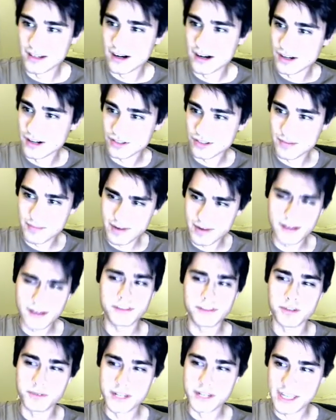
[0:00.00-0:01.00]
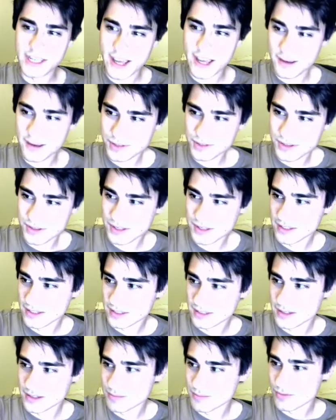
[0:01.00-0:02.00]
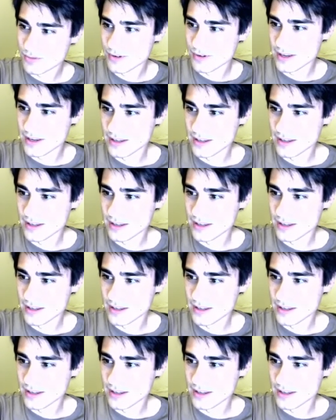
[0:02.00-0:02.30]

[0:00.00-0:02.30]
so I'm going to have to recapture this at some point.